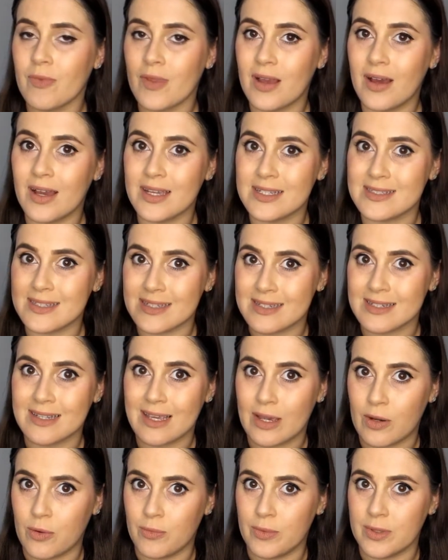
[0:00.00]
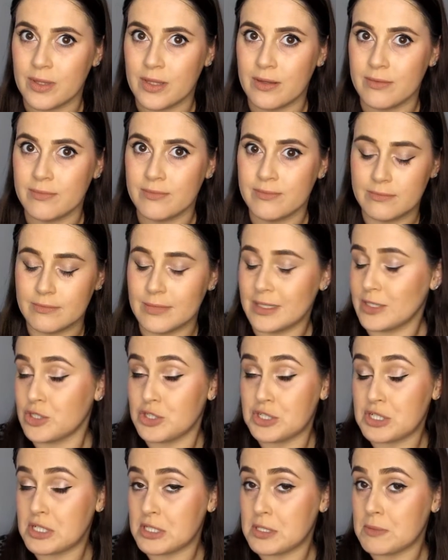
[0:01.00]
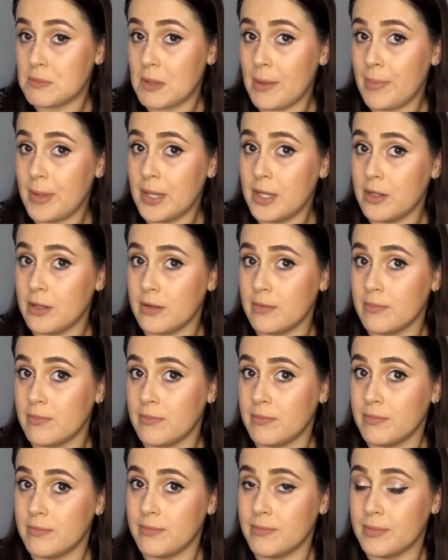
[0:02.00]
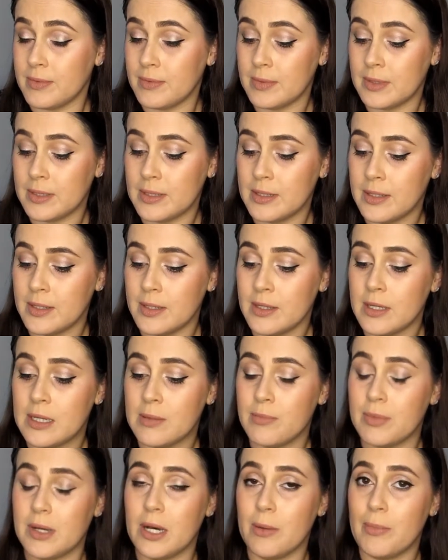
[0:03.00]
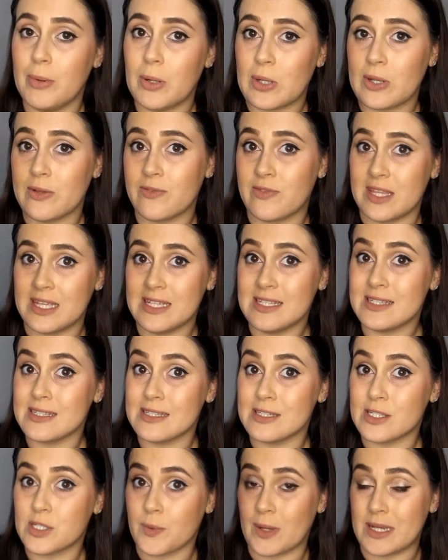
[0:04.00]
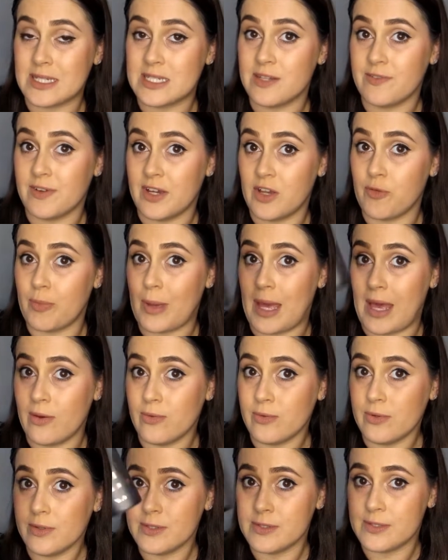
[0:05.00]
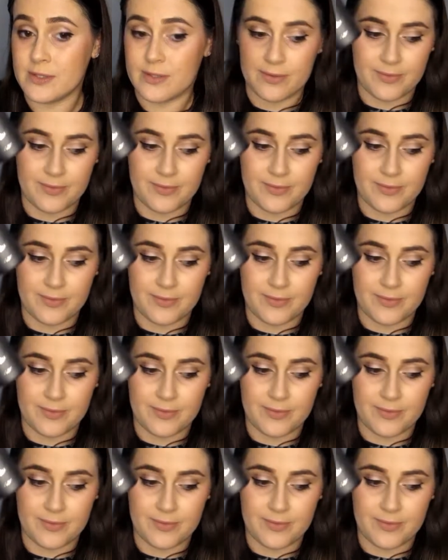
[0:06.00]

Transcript: I didn't get on with it. That's just my opinion. But a bottle of this is £25.